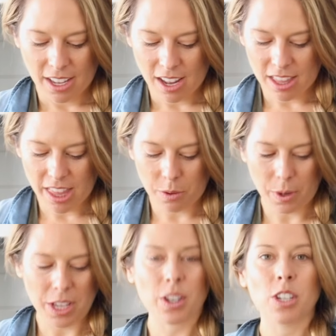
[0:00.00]
And then
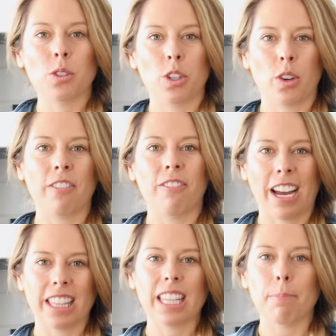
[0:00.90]
what you can do is you can
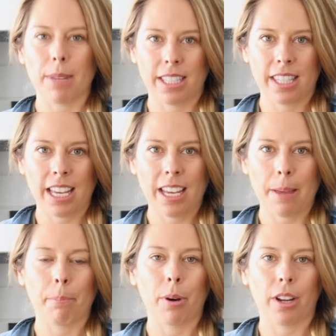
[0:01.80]
finely mince it
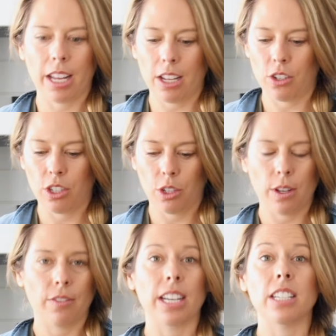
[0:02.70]
and put it into
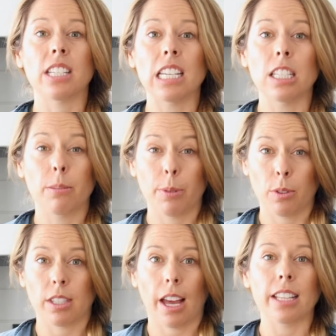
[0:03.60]
even a
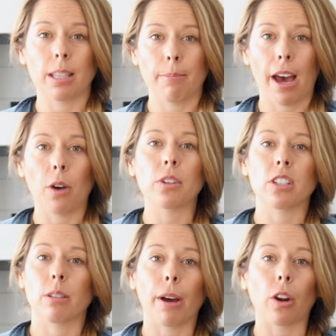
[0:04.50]
teaspoon size amount, which
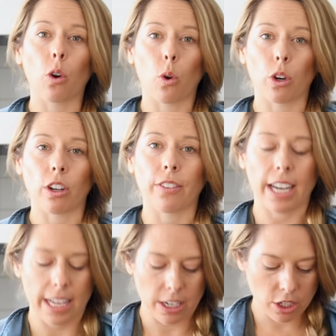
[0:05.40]
is about
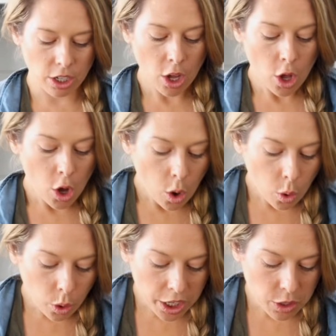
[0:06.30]
1/4 inch,
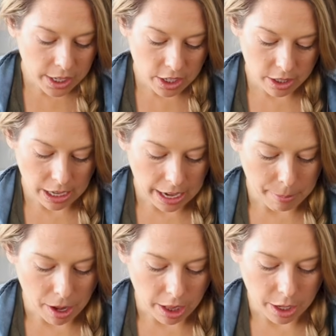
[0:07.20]
or you can just
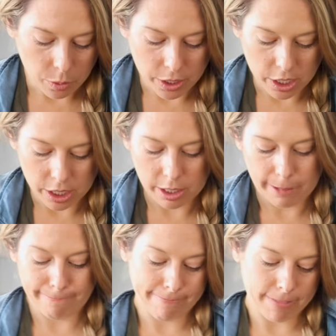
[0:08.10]
eyeball it, which is
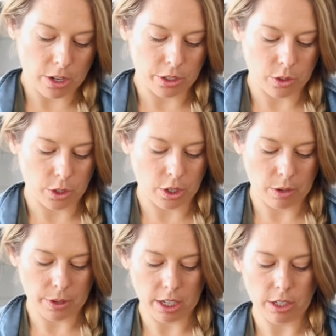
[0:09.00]
also a
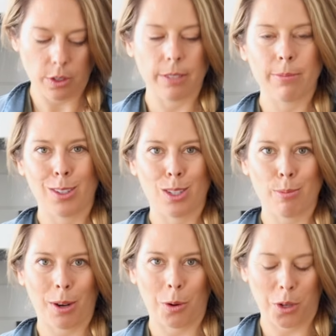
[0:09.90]
great way to do it. So this is
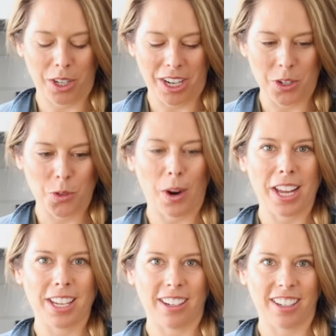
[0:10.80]
about 1/4 inch
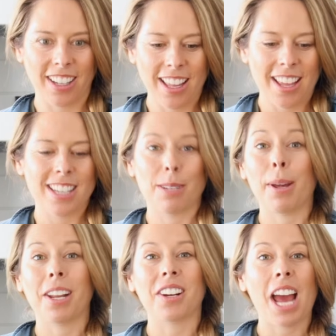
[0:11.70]
right here.
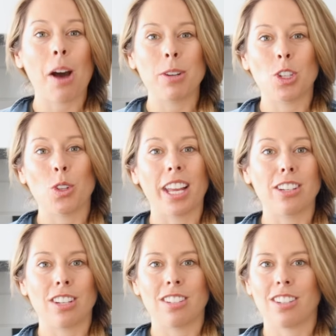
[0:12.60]
Depending on how much you
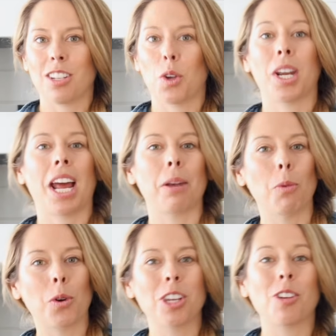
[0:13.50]
like ginger, you can add
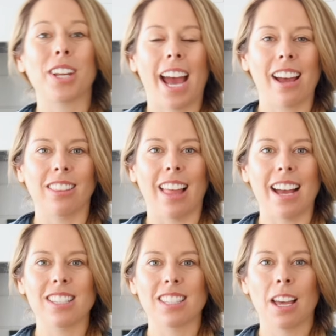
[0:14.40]
more, you can add
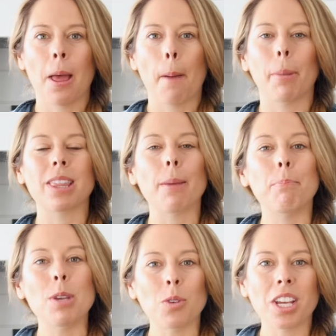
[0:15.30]
less. But the
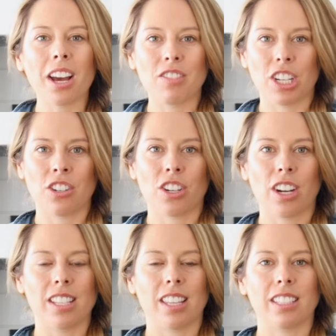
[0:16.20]
beauty of ginger
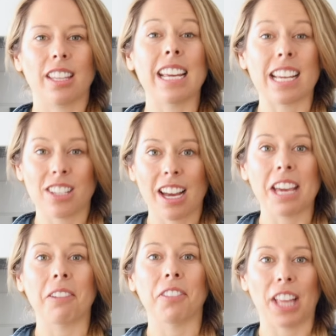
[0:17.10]
is it's
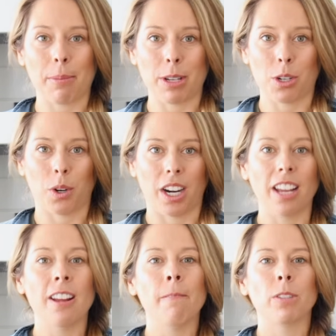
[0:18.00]

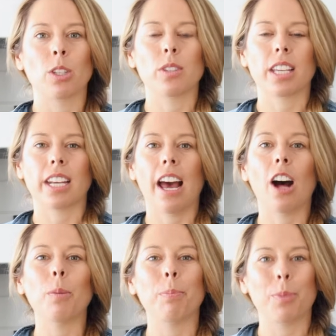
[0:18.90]
anti-inflammatory. So it's gonna
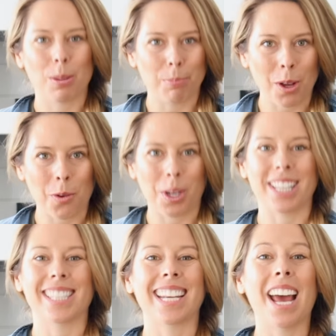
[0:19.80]
help with bloating,
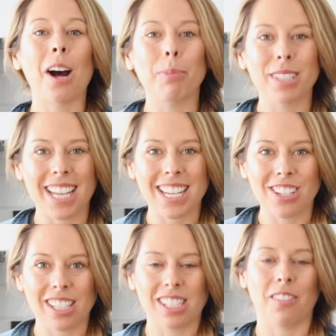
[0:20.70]
it's gonna help with
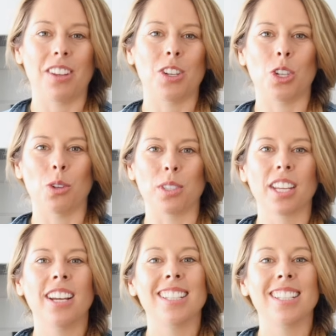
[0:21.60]
digestive issues.